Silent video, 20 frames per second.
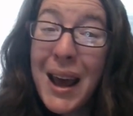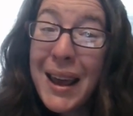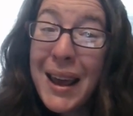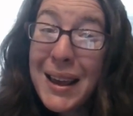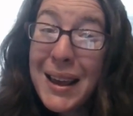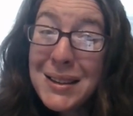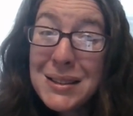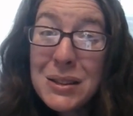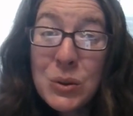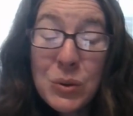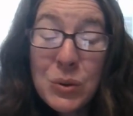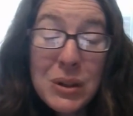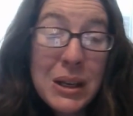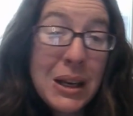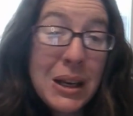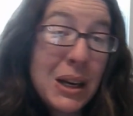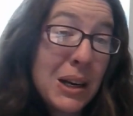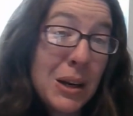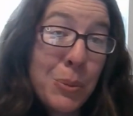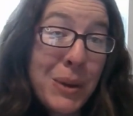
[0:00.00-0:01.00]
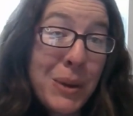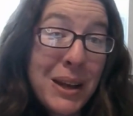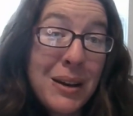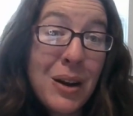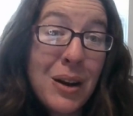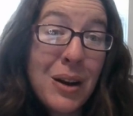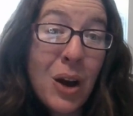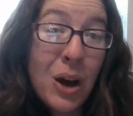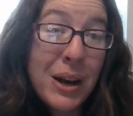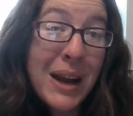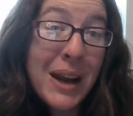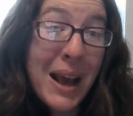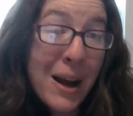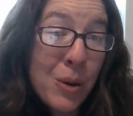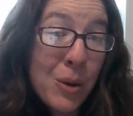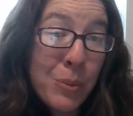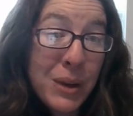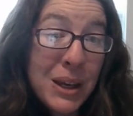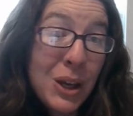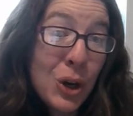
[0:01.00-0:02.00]
I guess it's really going to depend on
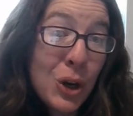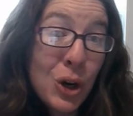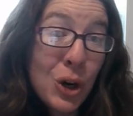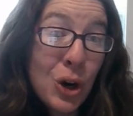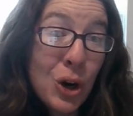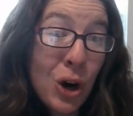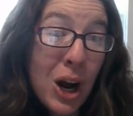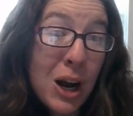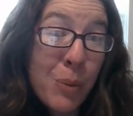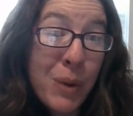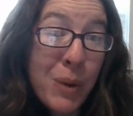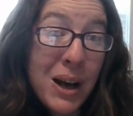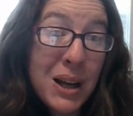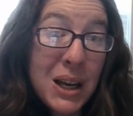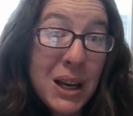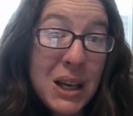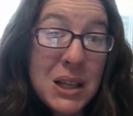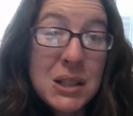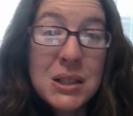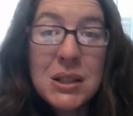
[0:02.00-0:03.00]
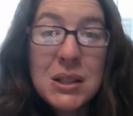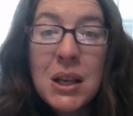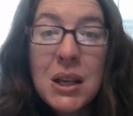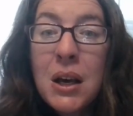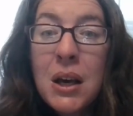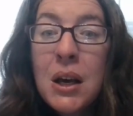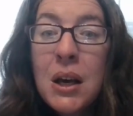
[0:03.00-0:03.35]
how big your crock pot is.